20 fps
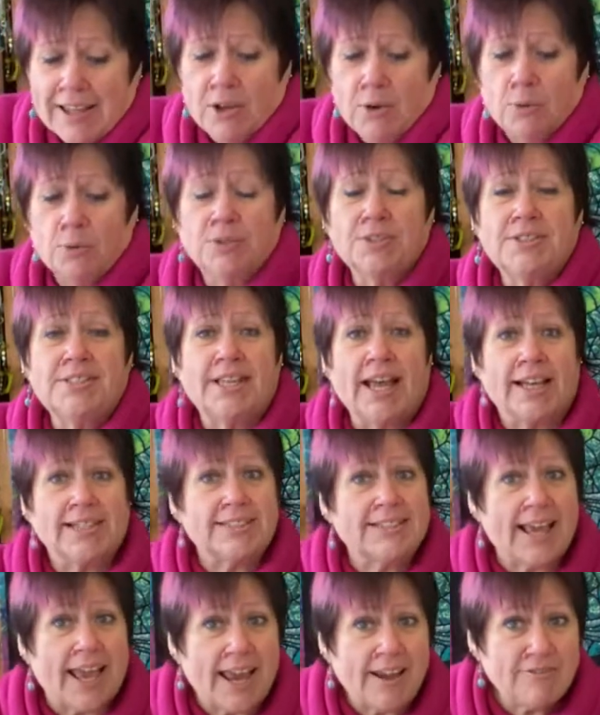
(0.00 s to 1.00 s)
was that
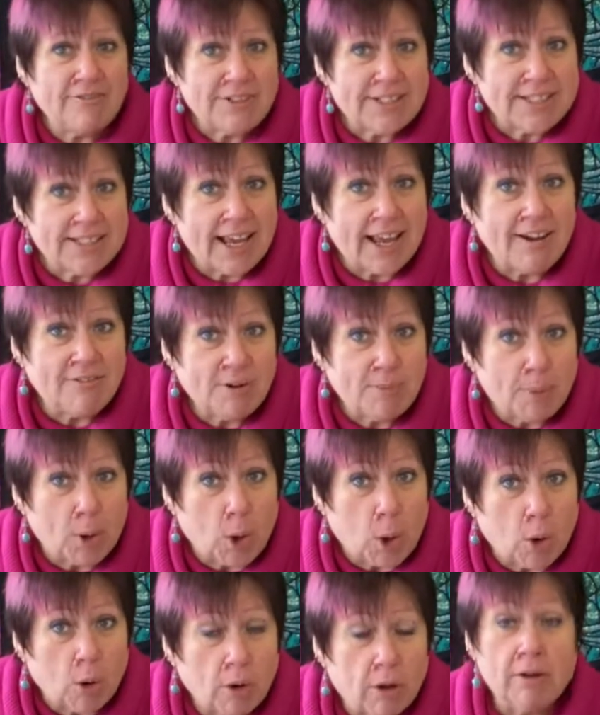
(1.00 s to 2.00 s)
scary
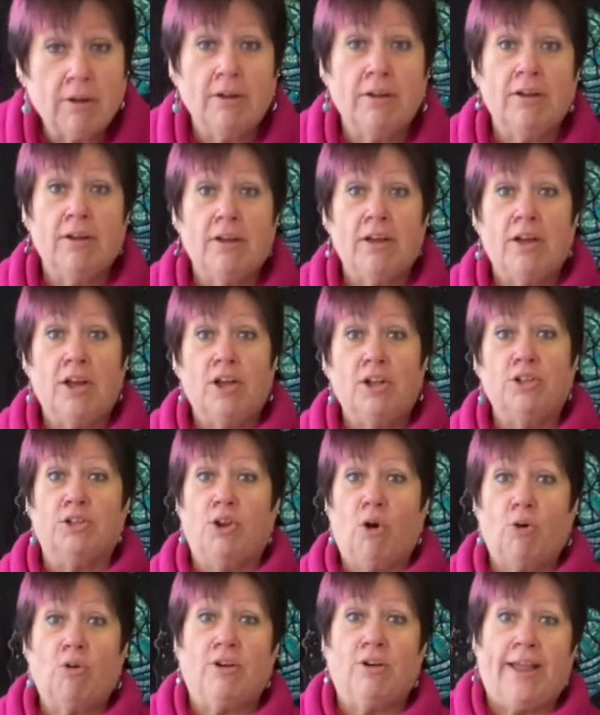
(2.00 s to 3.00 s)
block
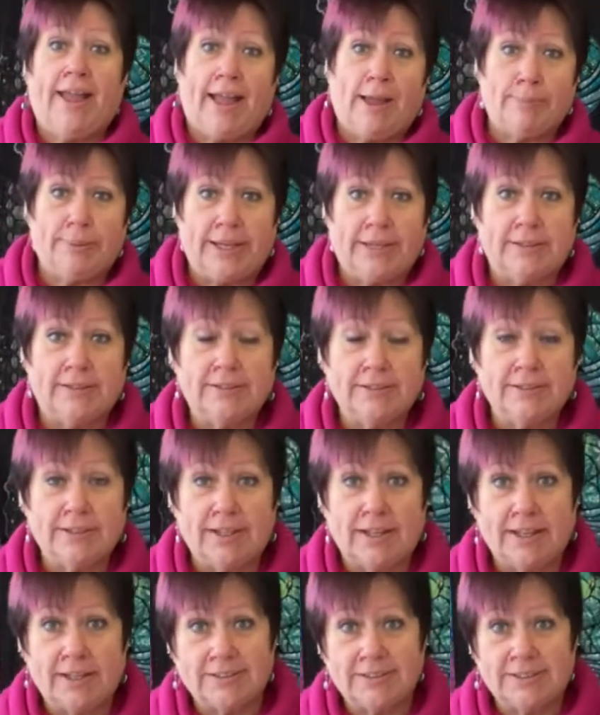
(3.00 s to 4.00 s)
log cabin.
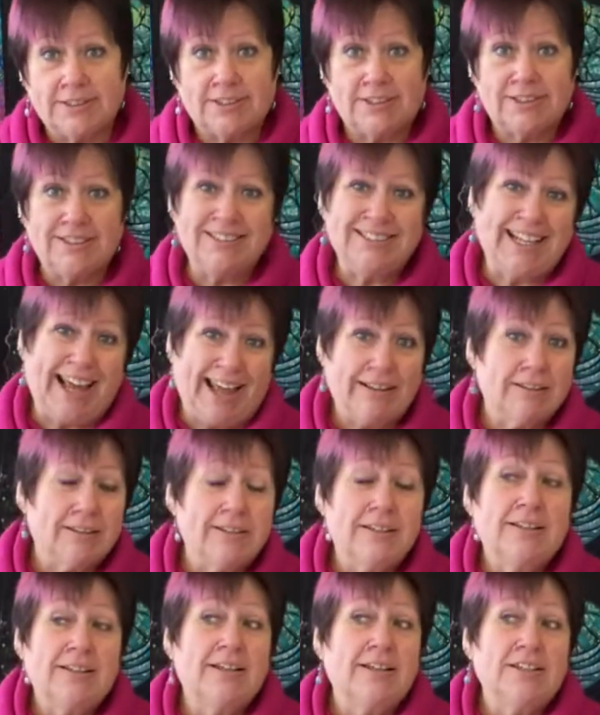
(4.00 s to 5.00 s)
Yeah,
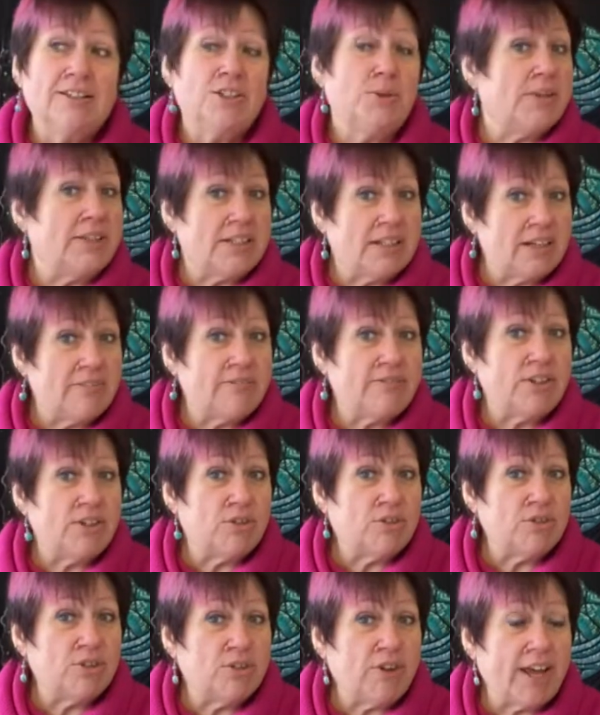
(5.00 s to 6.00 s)
you either love it
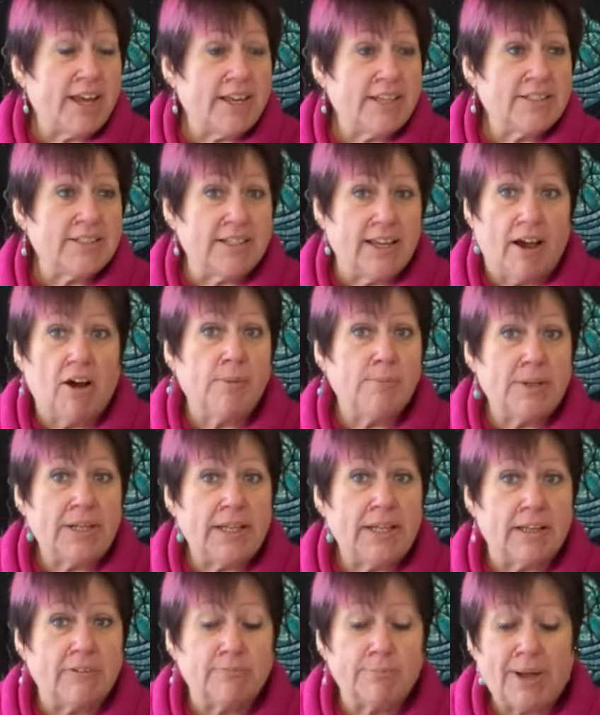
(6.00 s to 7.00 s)
or you hate it, I
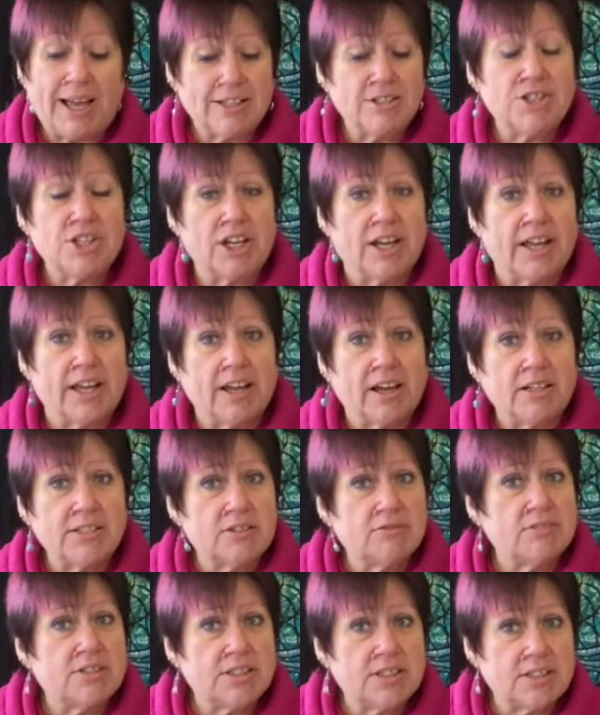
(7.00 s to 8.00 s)
believe. But actually, I
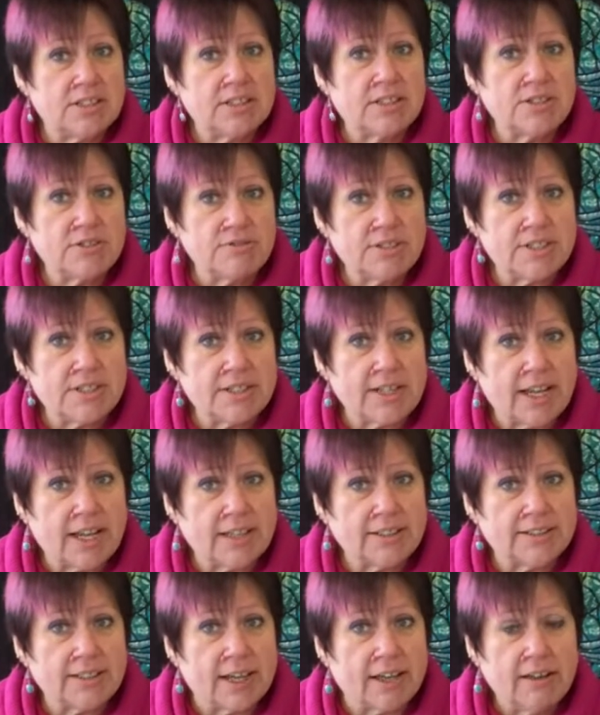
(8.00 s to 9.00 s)
don't see that there's a reason to
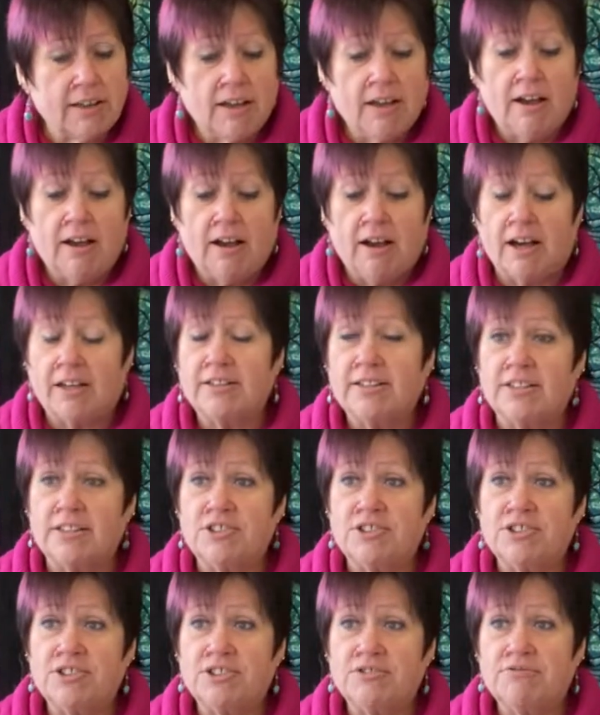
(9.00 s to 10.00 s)
hate it. I think there's
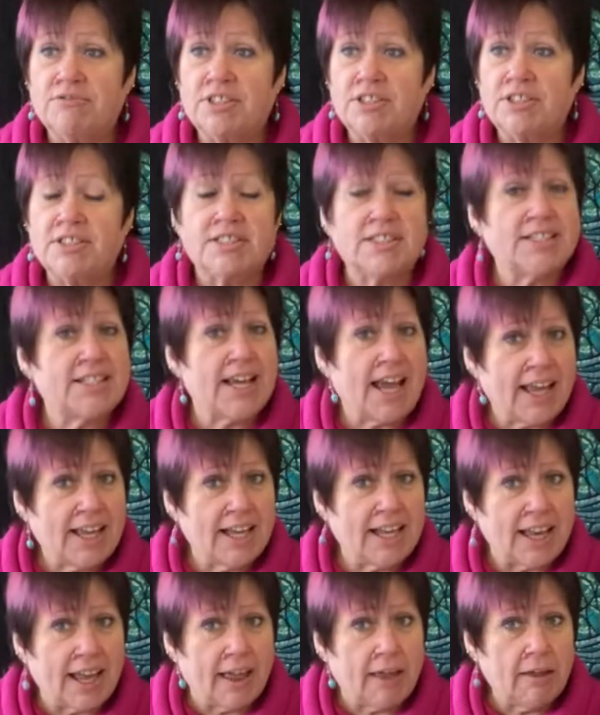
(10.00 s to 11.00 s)
just a reason to
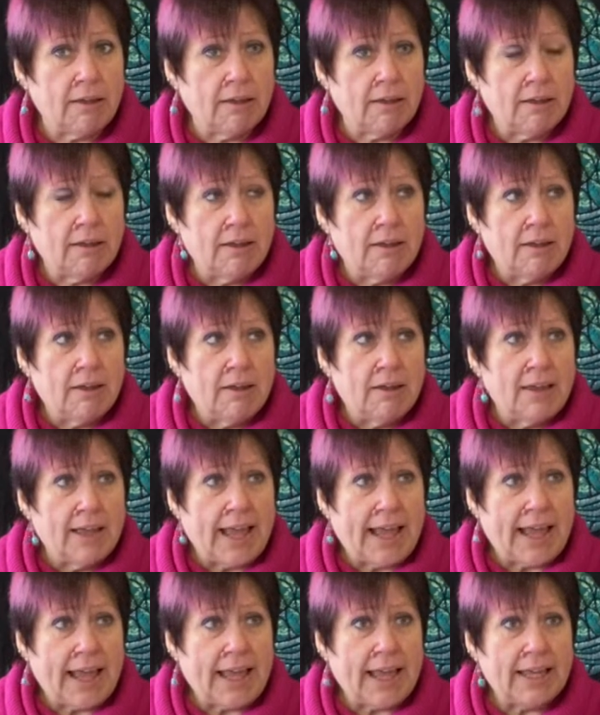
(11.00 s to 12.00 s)
tackle it
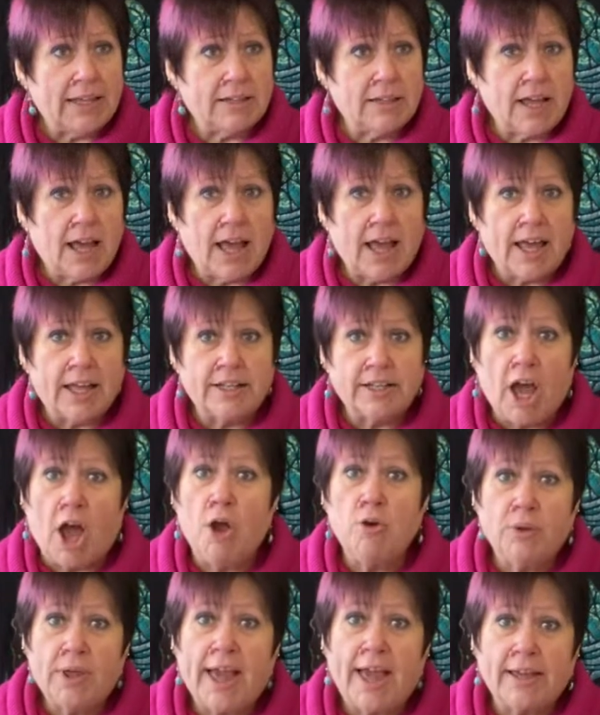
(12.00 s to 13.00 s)
in an
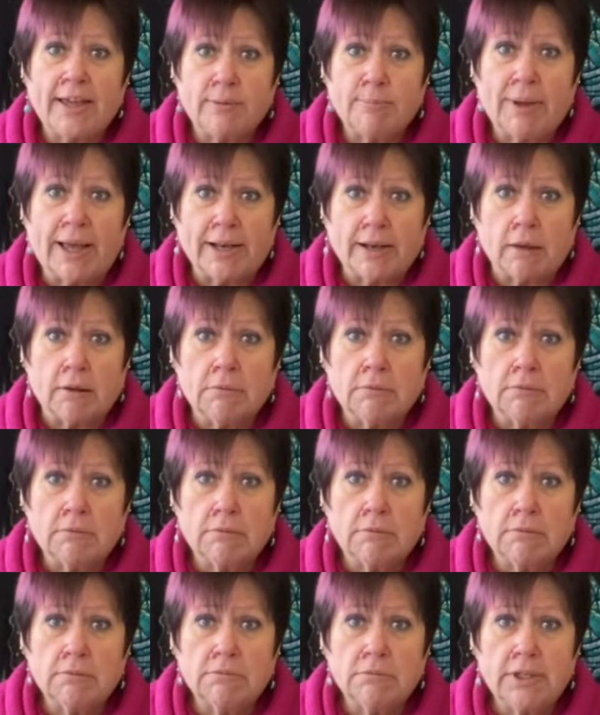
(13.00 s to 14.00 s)
okay manner.
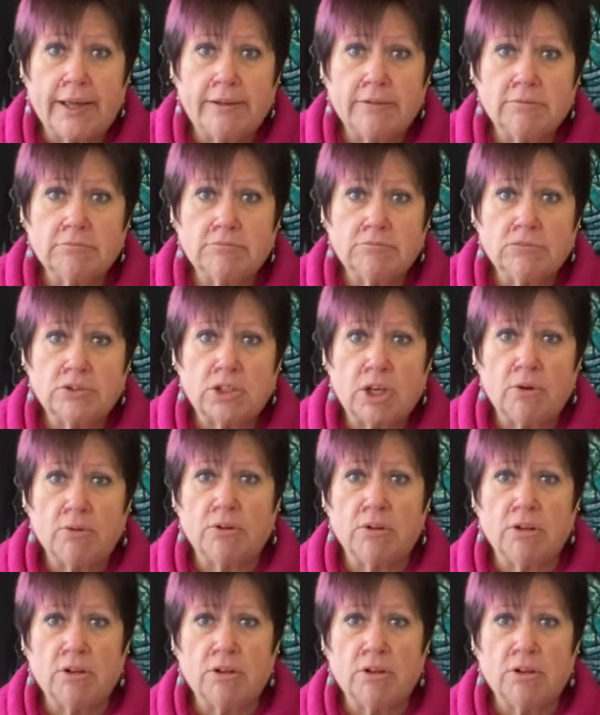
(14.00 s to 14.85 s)
Yeah? So,